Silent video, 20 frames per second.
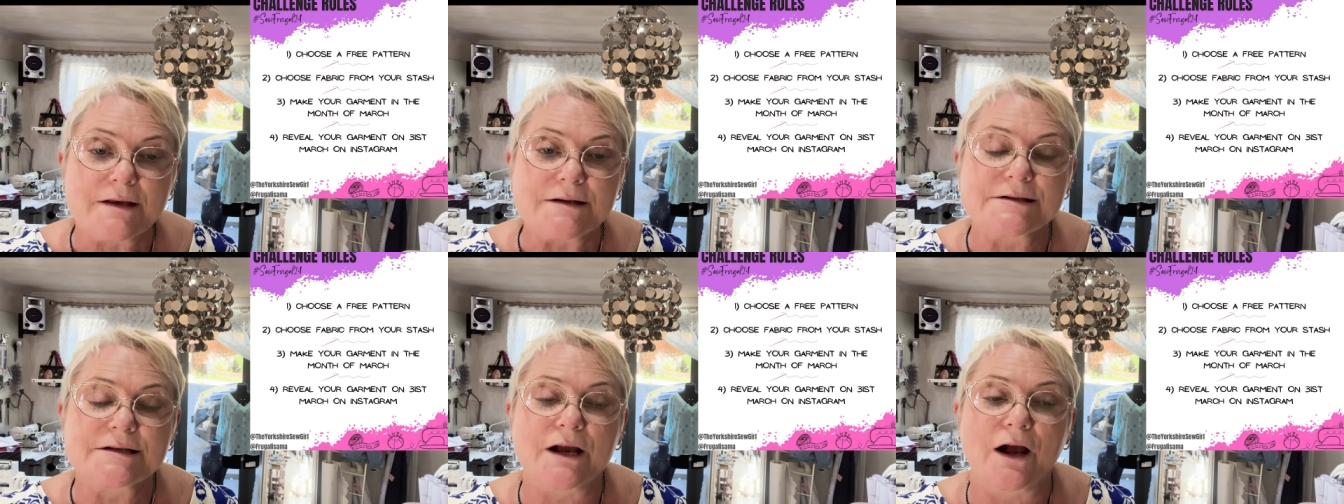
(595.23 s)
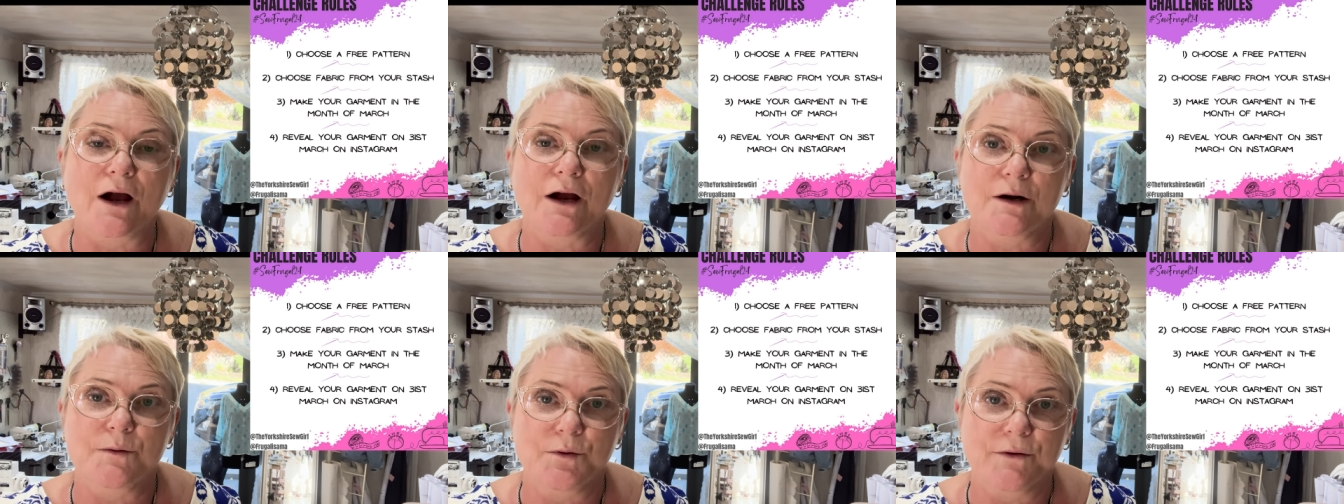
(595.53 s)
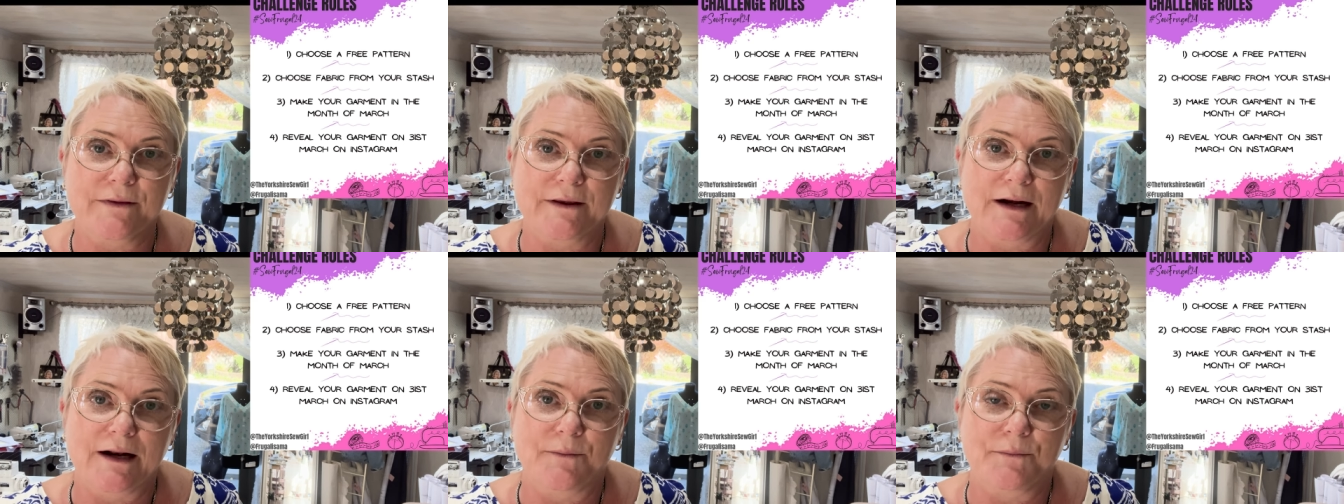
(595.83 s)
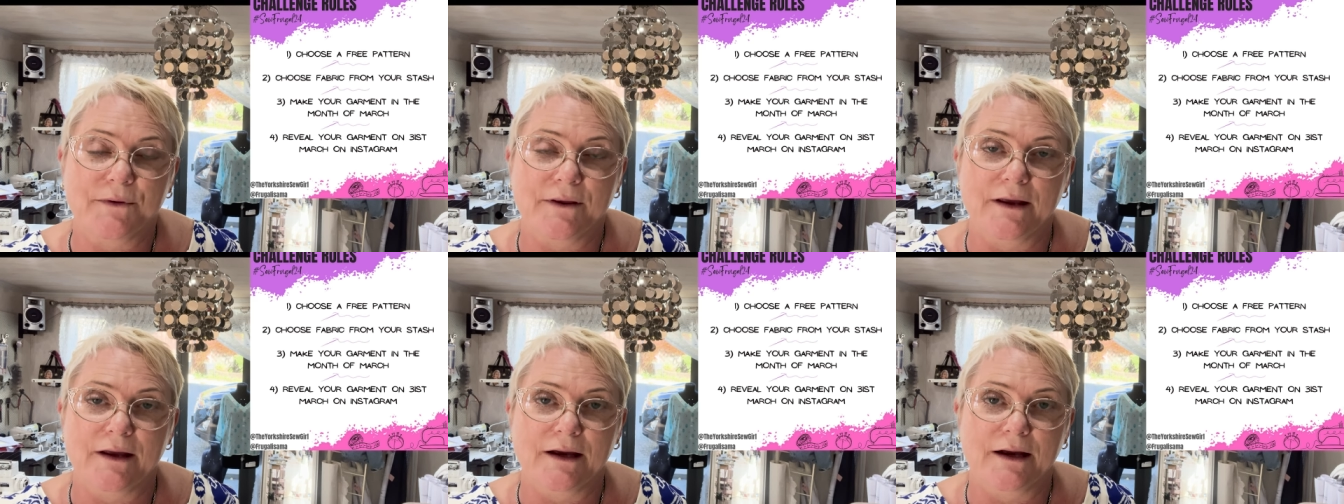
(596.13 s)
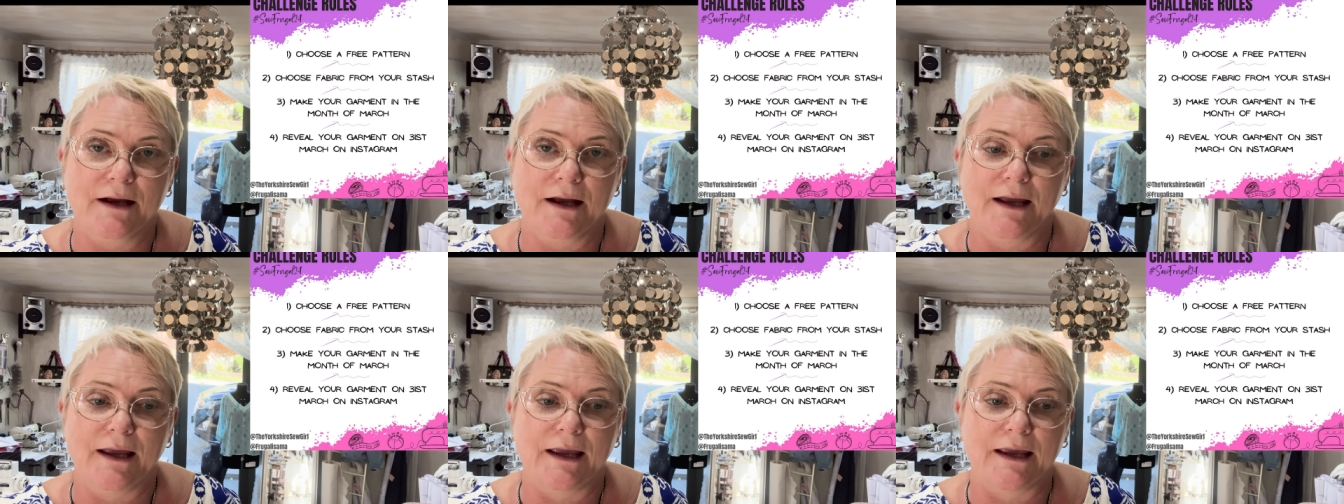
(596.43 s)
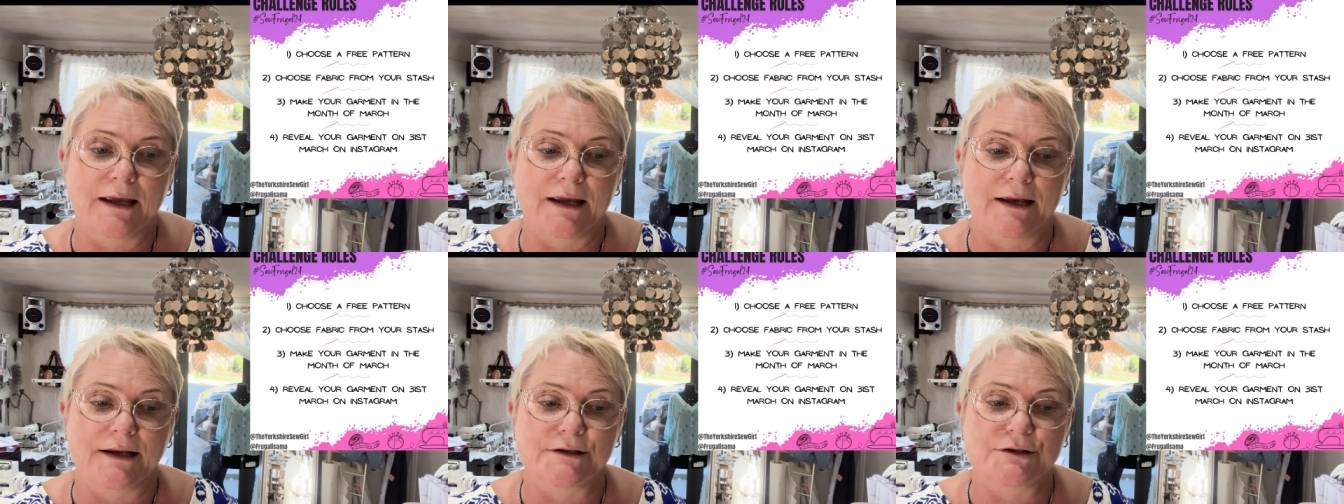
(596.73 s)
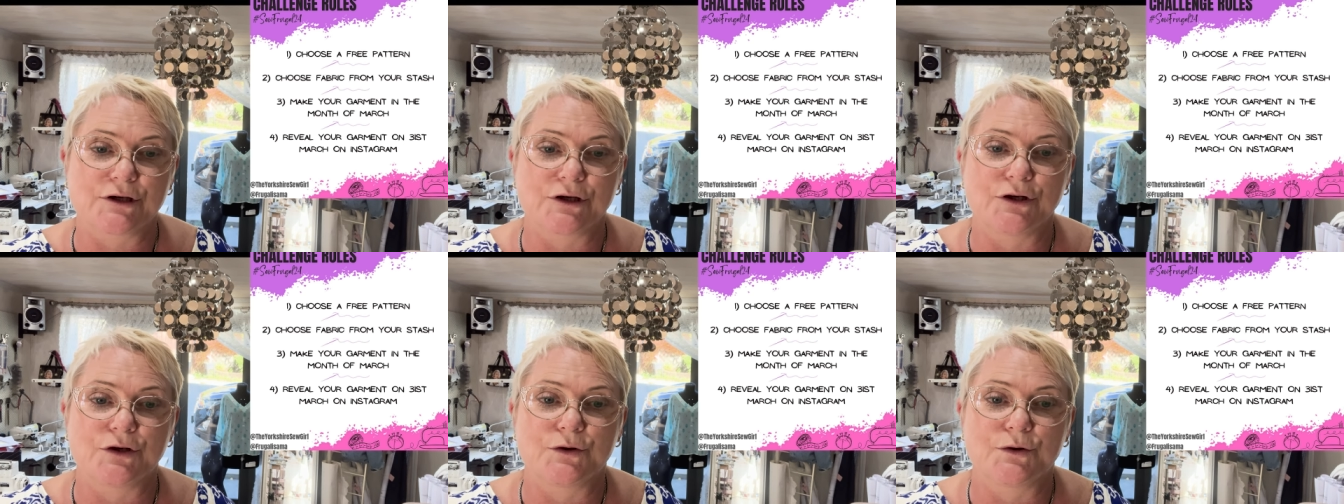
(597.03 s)
So I'm going to put that up there
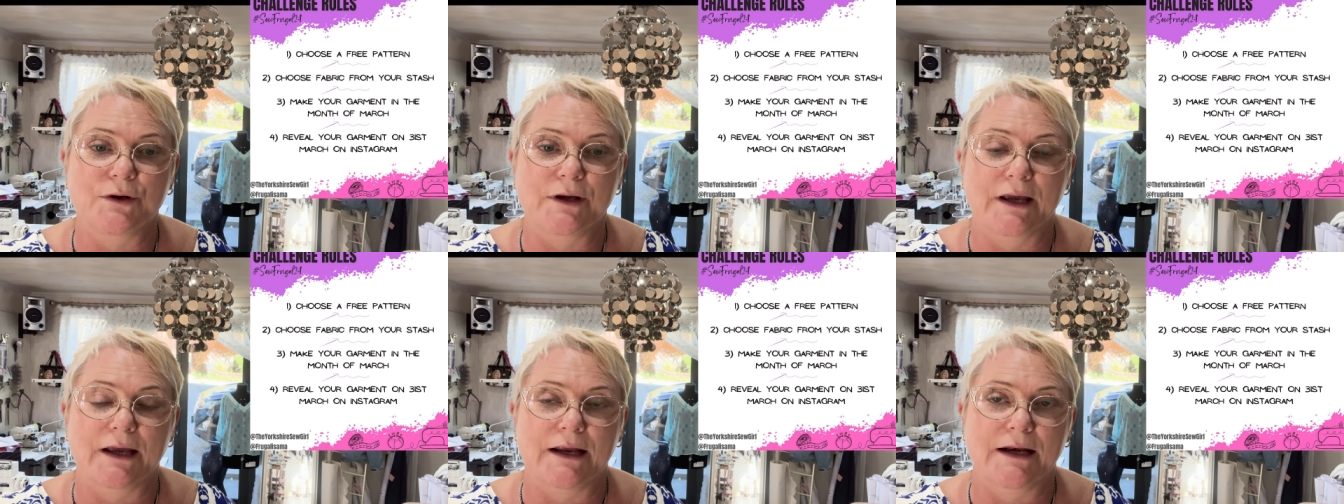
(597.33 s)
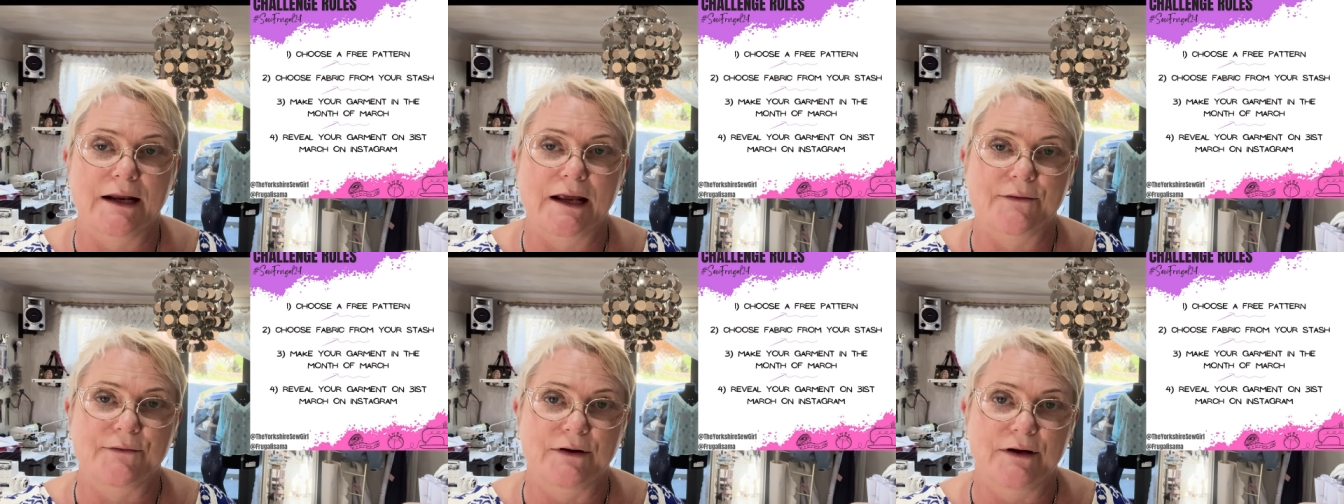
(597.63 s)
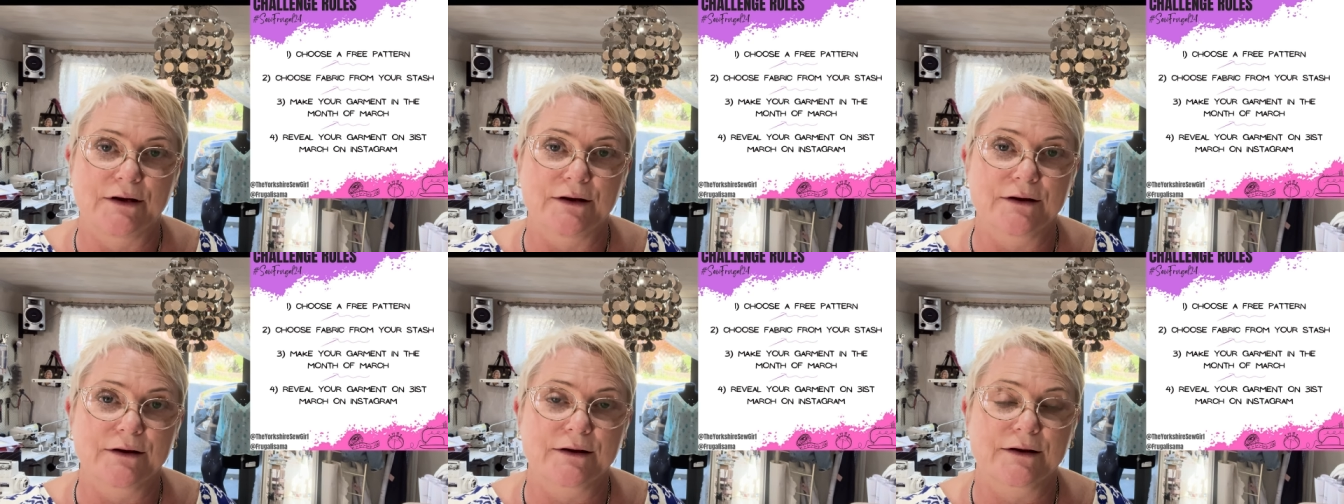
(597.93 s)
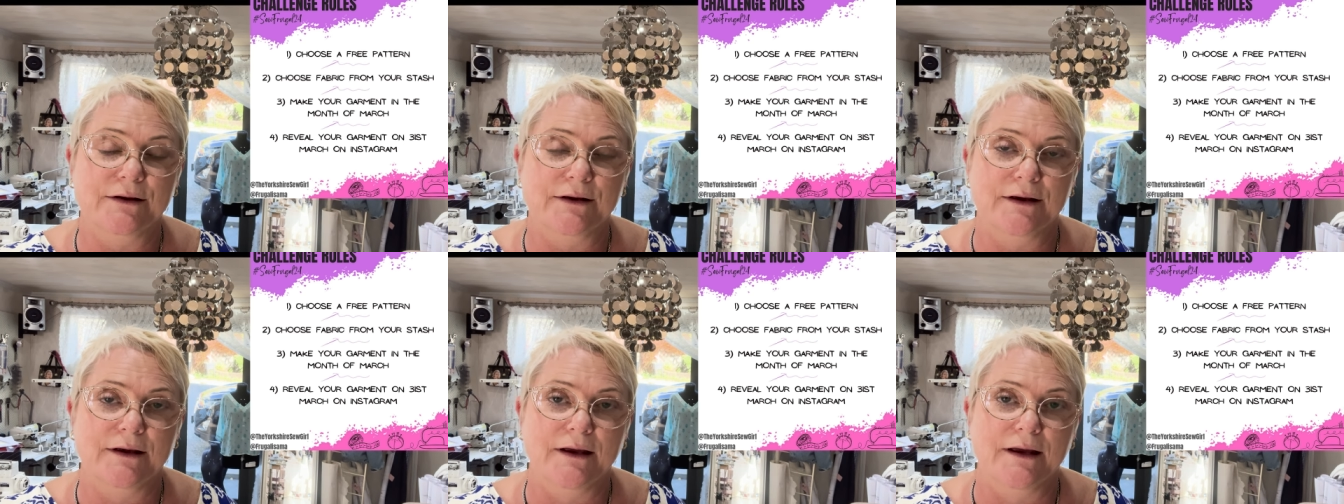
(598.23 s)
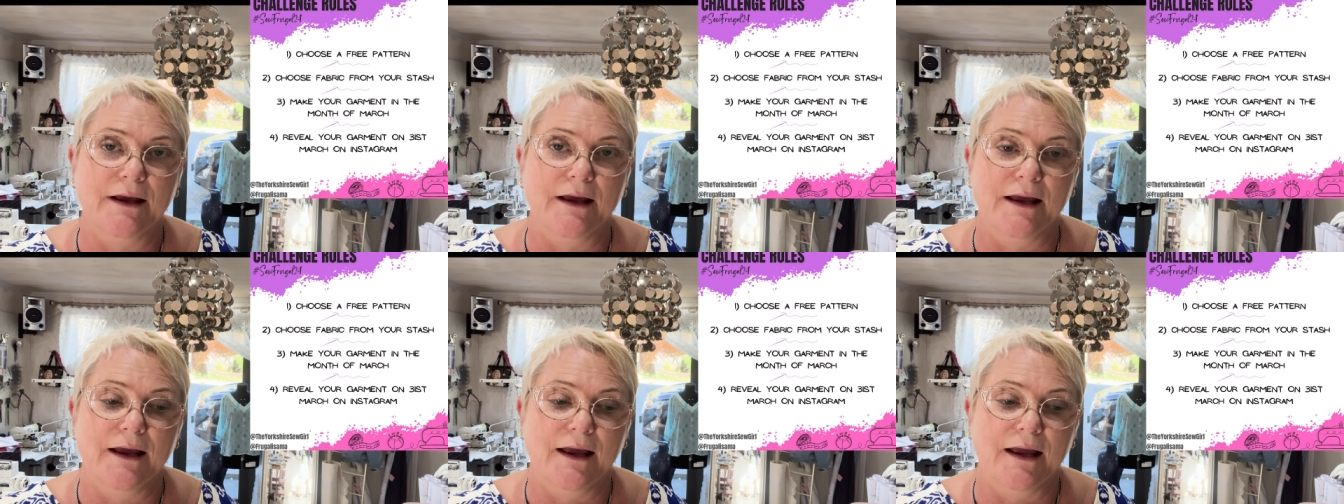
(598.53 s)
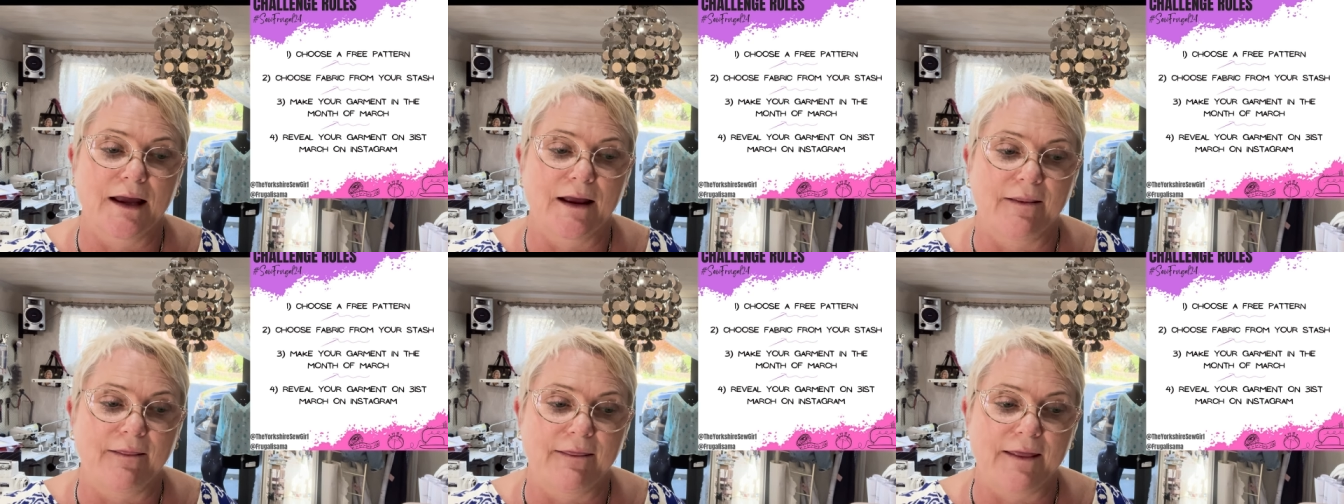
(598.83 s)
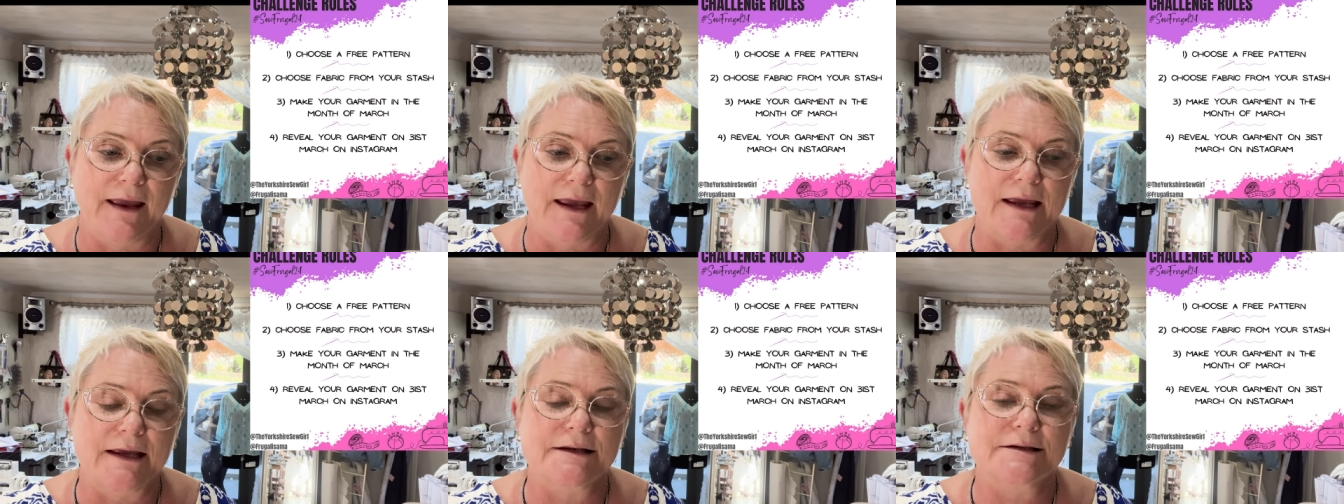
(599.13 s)
and you can have a look at
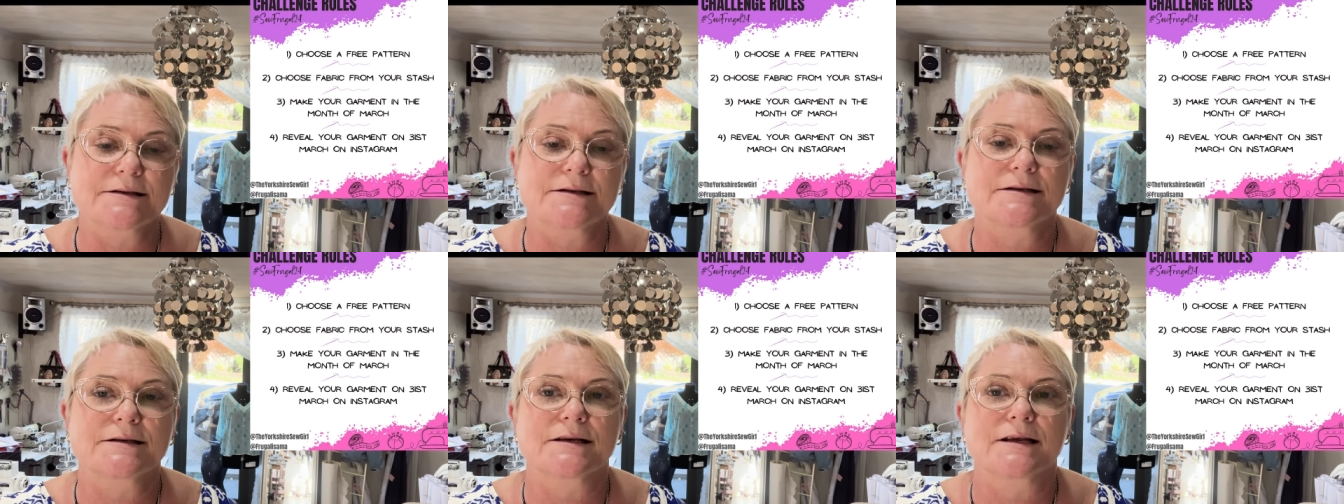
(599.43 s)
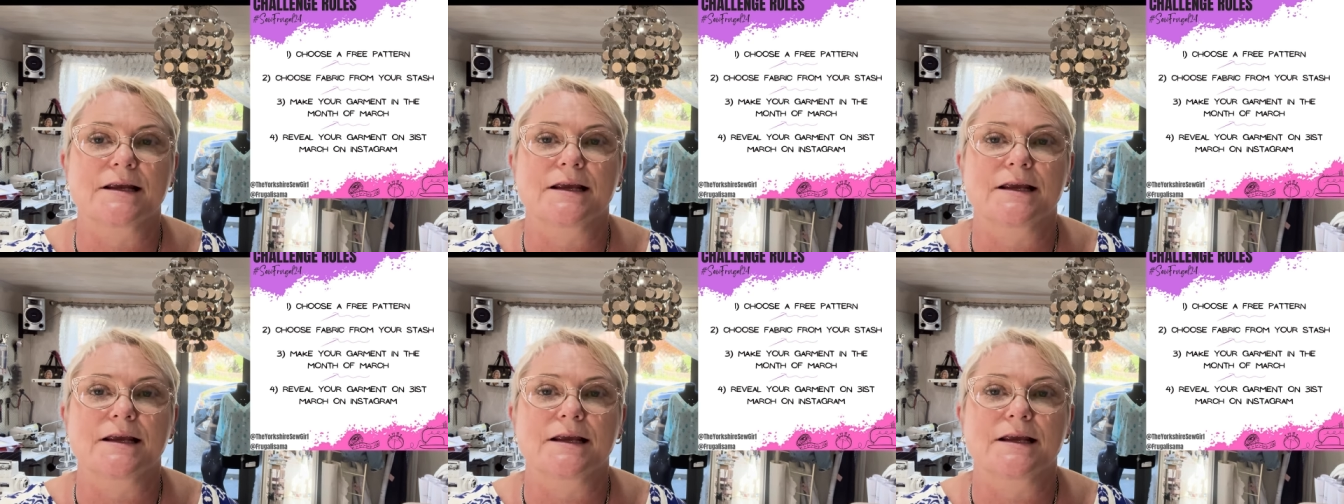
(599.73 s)
that.